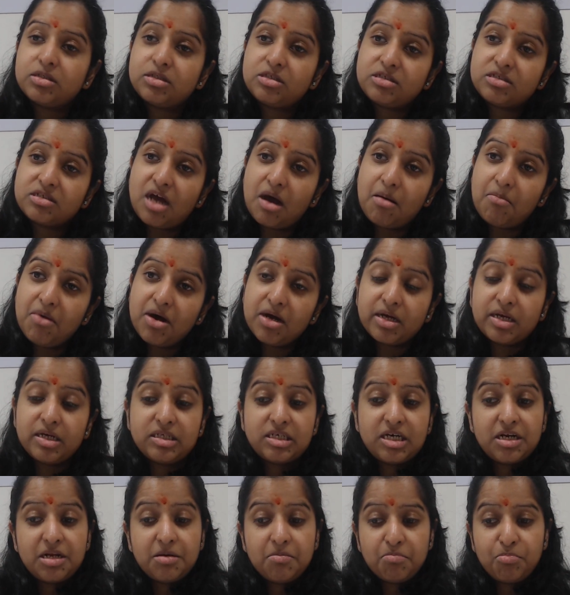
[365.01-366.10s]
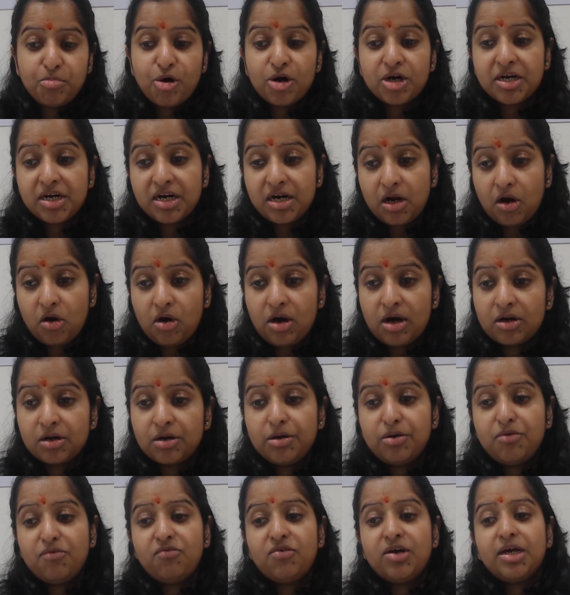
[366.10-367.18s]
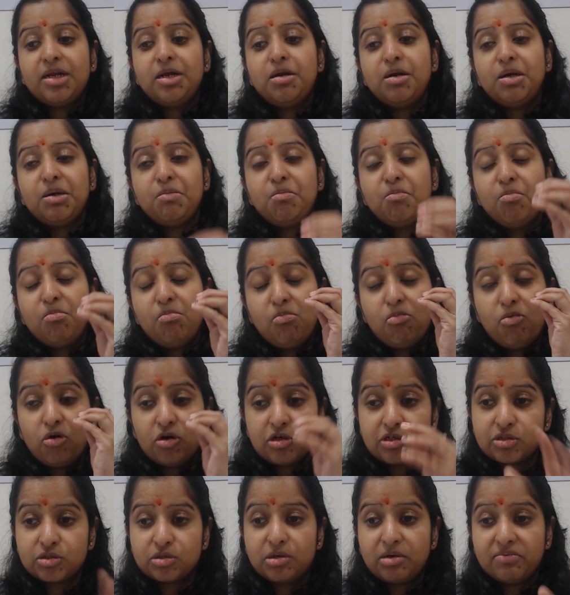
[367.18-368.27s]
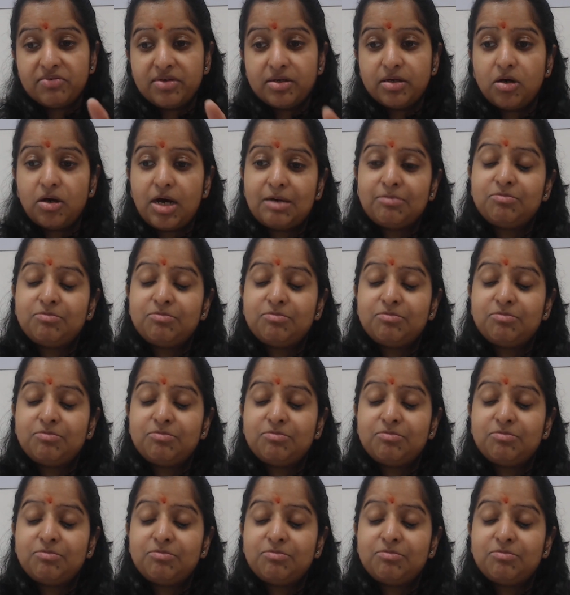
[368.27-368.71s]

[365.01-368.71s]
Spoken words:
stomach is an important organ wherein most of the